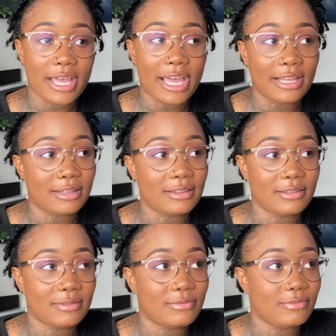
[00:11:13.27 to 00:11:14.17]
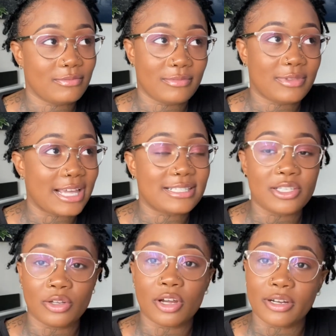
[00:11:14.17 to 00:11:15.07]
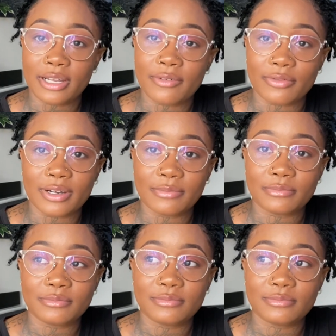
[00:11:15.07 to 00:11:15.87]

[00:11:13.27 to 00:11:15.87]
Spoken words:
and they still are different.